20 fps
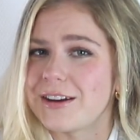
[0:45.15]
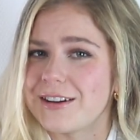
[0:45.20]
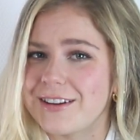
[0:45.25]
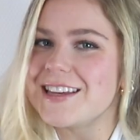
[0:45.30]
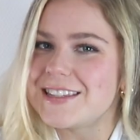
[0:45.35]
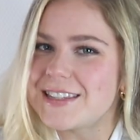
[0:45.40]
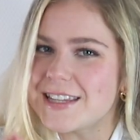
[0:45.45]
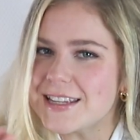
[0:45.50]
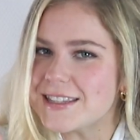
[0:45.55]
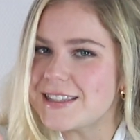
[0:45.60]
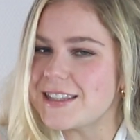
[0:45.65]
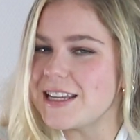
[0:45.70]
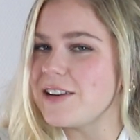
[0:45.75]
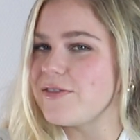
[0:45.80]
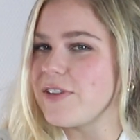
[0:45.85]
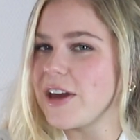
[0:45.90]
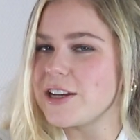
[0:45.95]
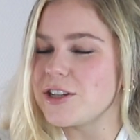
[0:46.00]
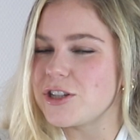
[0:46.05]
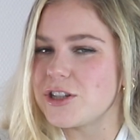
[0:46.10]
Since the
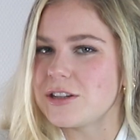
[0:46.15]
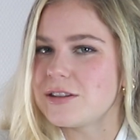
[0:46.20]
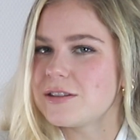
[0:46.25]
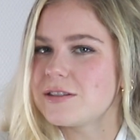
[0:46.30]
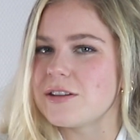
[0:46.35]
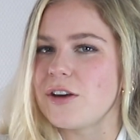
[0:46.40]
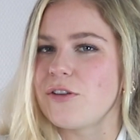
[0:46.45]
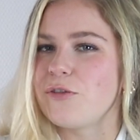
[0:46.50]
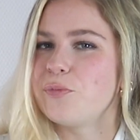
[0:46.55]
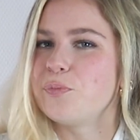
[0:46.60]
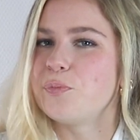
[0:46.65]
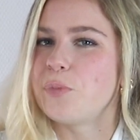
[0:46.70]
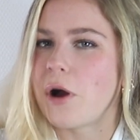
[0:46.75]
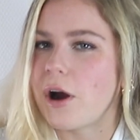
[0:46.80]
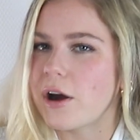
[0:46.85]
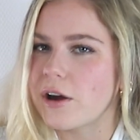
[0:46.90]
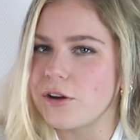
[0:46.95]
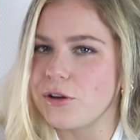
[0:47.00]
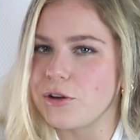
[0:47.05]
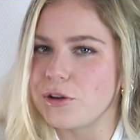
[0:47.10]
inventions of
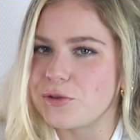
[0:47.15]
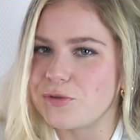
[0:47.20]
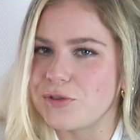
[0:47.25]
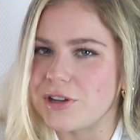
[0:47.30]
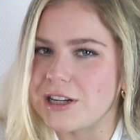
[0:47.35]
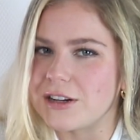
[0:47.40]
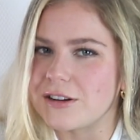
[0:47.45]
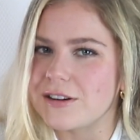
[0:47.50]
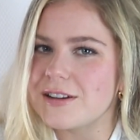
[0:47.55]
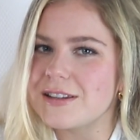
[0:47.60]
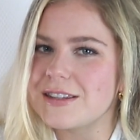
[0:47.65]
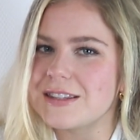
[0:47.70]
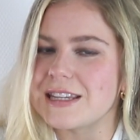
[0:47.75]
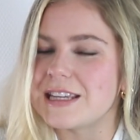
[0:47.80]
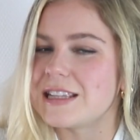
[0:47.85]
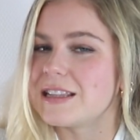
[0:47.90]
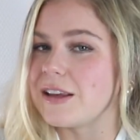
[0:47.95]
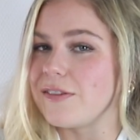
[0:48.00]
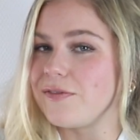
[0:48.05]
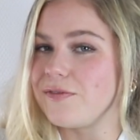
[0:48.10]
barcode readers
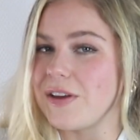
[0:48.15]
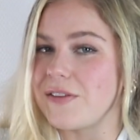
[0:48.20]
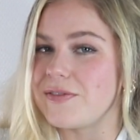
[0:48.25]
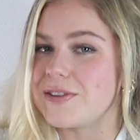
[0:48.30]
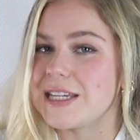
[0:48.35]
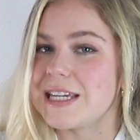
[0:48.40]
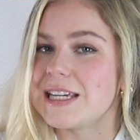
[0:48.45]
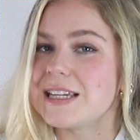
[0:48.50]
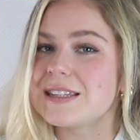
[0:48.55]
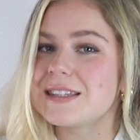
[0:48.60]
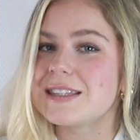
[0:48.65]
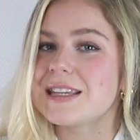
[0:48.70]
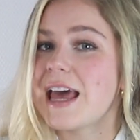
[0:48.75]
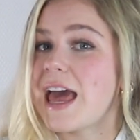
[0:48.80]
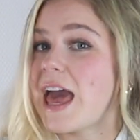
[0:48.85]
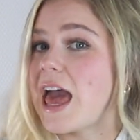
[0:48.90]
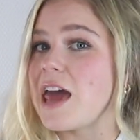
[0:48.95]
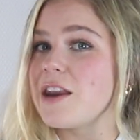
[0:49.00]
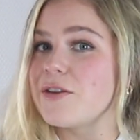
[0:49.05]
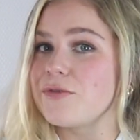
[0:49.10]
in the 50s
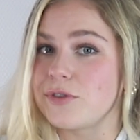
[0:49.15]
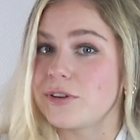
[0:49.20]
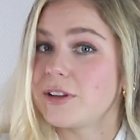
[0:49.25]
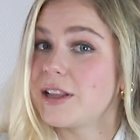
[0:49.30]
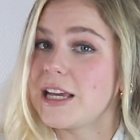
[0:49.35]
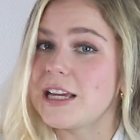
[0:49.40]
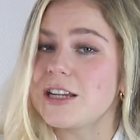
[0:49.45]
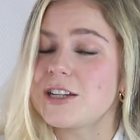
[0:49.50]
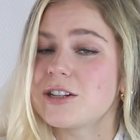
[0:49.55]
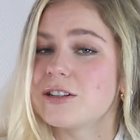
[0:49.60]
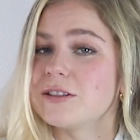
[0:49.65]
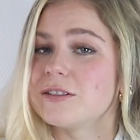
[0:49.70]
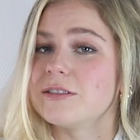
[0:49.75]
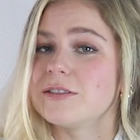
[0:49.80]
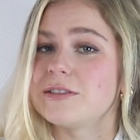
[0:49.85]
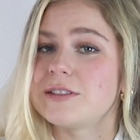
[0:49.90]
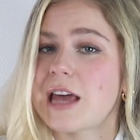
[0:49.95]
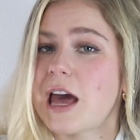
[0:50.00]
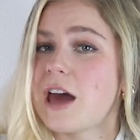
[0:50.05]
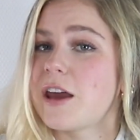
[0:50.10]
and relational
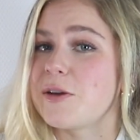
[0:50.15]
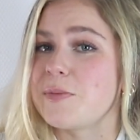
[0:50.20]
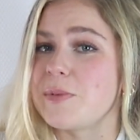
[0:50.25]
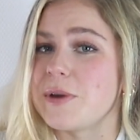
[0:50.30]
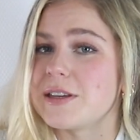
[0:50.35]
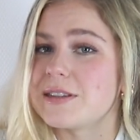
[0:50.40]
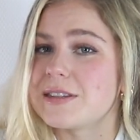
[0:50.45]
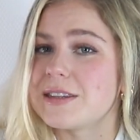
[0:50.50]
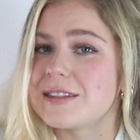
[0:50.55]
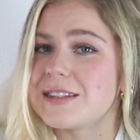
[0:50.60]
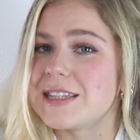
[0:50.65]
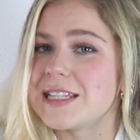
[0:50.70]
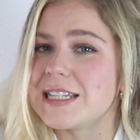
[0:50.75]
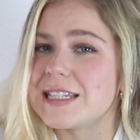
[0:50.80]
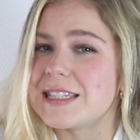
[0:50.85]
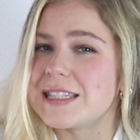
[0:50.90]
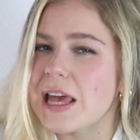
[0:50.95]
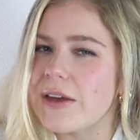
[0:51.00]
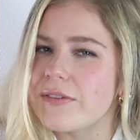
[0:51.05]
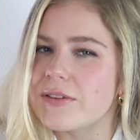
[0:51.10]
databases in the
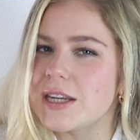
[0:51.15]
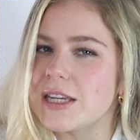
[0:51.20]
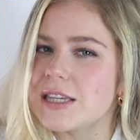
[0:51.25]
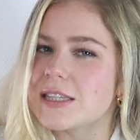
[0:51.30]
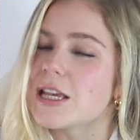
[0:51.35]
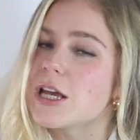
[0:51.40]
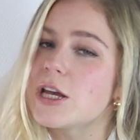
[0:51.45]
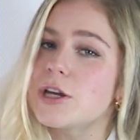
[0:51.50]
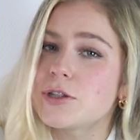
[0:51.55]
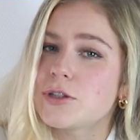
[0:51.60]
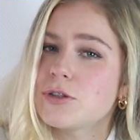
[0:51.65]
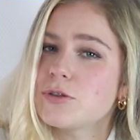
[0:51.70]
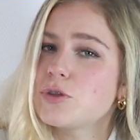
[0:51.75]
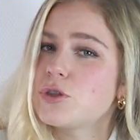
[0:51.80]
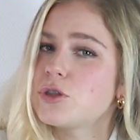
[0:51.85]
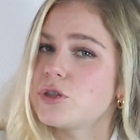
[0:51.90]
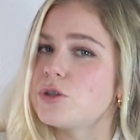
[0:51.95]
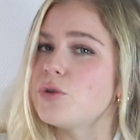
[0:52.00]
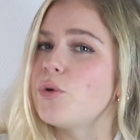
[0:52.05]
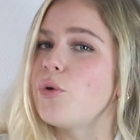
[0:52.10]
70s to
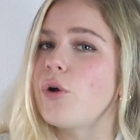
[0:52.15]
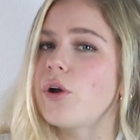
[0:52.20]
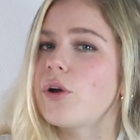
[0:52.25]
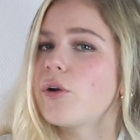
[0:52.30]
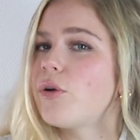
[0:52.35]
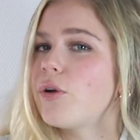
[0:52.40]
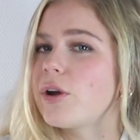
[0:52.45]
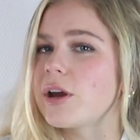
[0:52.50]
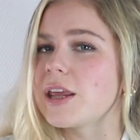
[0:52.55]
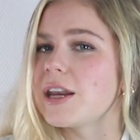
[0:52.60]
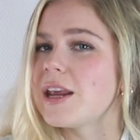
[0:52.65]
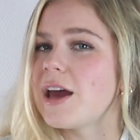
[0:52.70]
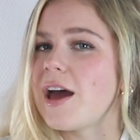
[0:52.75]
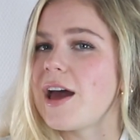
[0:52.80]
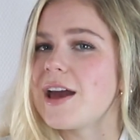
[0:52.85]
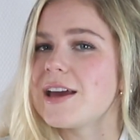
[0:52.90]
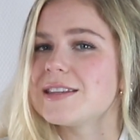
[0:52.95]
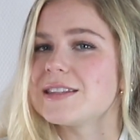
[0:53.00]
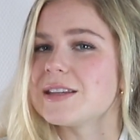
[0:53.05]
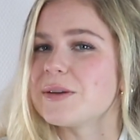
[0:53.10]
store,
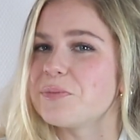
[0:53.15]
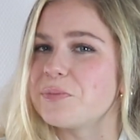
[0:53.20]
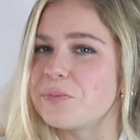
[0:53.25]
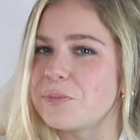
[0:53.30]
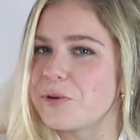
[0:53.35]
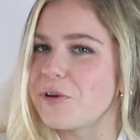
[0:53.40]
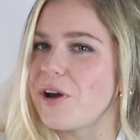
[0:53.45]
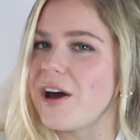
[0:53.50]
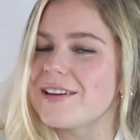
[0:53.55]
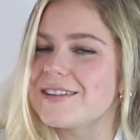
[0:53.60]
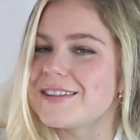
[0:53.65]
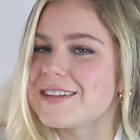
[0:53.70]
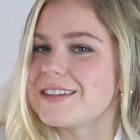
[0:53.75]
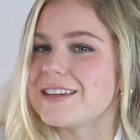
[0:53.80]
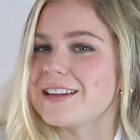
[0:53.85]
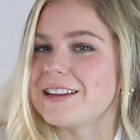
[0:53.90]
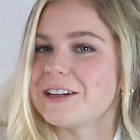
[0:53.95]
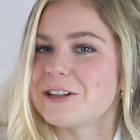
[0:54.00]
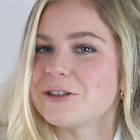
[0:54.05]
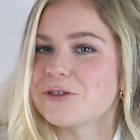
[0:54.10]
organize, and process
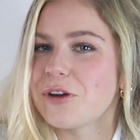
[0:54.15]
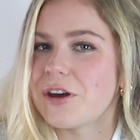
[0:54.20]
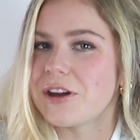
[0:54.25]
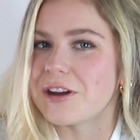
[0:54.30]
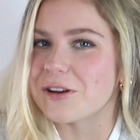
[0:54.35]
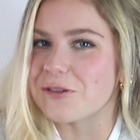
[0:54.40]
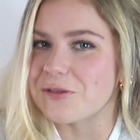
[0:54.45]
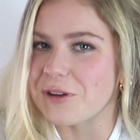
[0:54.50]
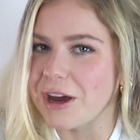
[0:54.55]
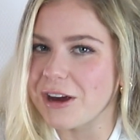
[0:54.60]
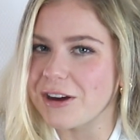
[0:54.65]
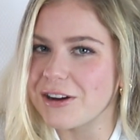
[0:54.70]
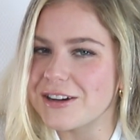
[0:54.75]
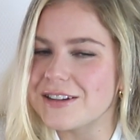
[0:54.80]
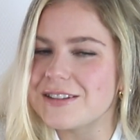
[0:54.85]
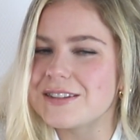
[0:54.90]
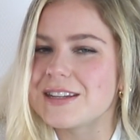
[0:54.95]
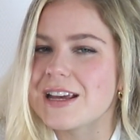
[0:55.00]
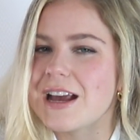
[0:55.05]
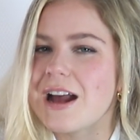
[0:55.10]
electronic
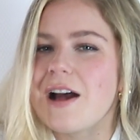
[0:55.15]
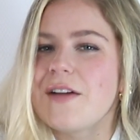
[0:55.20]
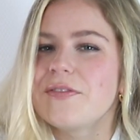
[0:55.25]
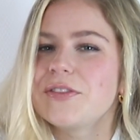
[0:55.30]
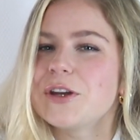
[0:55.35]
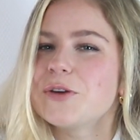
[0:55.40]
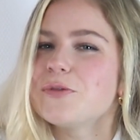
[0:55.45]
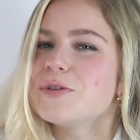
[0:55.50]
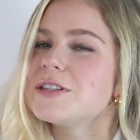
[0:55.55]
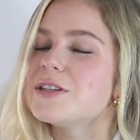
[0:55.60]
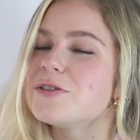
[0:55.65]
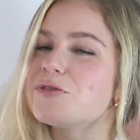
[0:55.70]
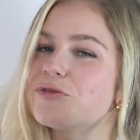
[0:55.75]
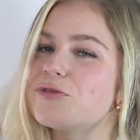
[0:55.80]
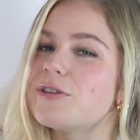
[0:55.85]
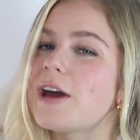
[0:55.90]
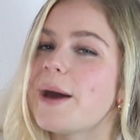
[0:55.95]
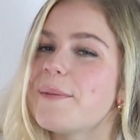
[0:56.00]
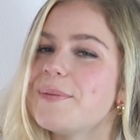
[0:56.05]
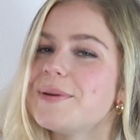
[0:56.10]
records, there was a
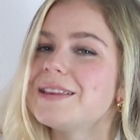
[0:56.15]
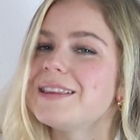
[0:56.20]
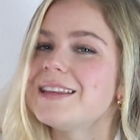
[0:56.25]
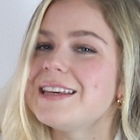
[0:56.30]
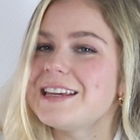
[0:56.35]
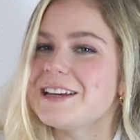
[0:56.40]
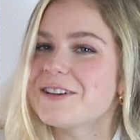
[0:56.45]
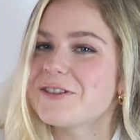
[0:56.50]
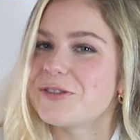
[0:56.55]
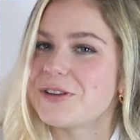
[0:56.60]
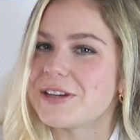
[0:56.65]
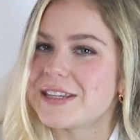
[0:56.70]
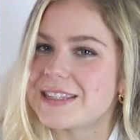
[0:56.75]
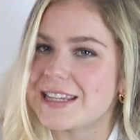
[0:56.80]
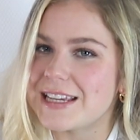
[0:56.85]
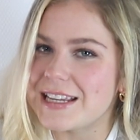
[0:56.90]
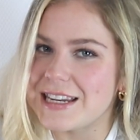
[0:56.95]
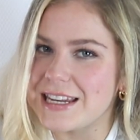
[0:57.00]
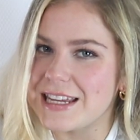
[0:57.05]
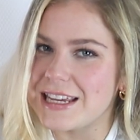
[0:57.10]
rapidly
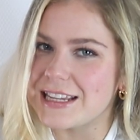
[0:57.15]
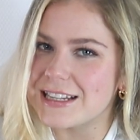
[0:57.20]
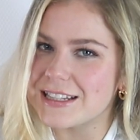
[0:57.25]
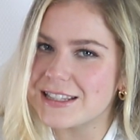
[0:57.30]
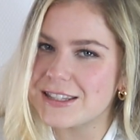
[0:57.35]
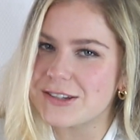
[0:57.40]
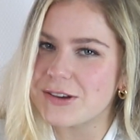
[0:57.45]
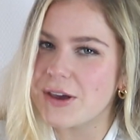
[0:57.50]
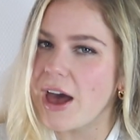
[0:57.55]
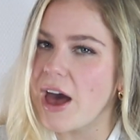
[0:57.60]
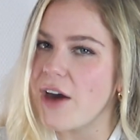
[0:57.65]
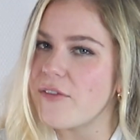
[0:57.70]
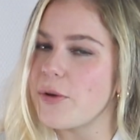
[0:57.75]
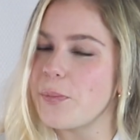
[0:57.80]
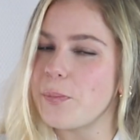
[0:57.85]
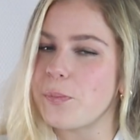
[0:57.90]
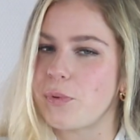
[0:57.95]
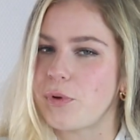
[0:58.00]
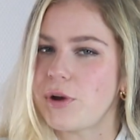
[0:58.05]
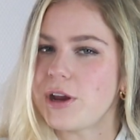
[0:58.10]
increasing need to have a
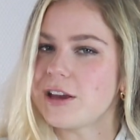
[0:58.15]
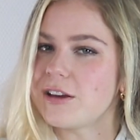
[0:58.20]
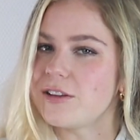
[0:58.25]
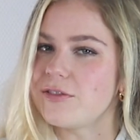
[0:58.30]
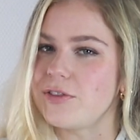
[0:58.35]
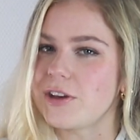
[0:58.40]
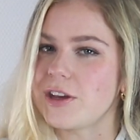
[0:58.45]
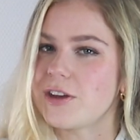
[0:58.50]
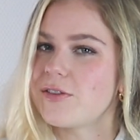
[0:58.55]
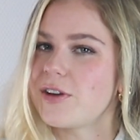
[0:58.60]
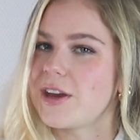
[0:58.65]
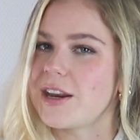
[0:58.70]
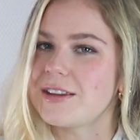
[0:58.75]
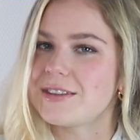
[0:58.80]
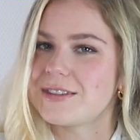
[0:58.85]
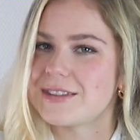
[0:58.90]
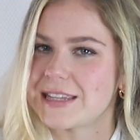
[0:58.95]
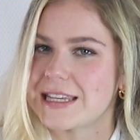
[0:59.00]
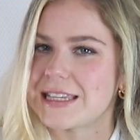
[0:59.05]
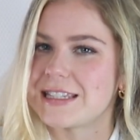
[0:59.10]
pre-configured
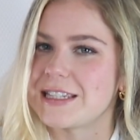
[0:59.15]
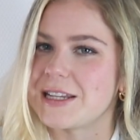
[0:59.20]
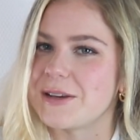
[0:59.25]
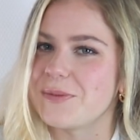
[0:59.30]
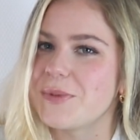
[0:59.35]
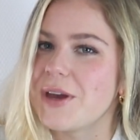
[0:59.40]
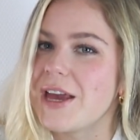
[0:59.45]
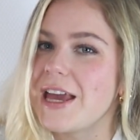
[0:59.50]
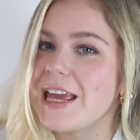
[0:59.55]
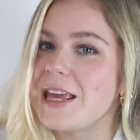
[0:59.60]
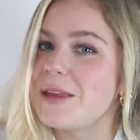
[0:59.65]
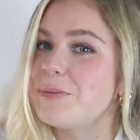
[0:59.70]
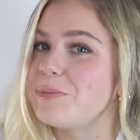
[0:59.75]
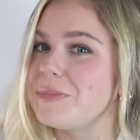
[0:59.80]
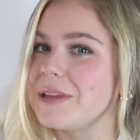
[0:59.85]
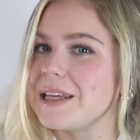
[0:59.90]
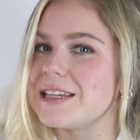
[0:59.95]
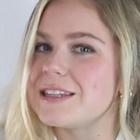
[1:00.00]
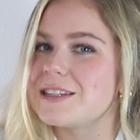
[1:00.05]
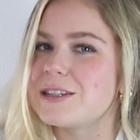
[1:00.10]
system in
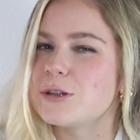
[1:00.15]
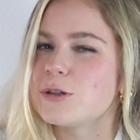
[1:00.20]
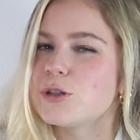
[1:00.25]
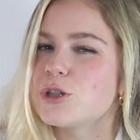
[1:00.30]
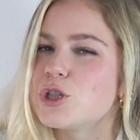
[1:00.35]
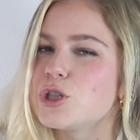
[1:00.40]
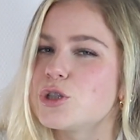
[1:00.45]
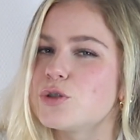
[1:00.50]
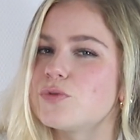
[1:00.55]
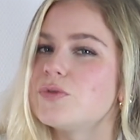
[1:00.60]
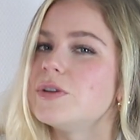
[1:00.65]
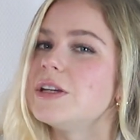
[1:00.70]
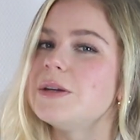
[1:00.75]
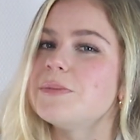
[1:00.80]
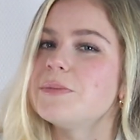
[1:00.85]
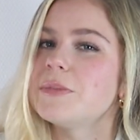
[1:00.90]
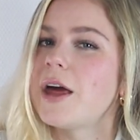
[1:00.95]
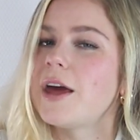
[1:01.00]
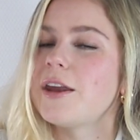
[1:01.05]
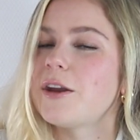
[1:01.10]
place to
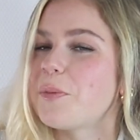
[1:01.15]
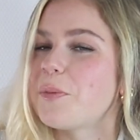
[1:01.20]
streamline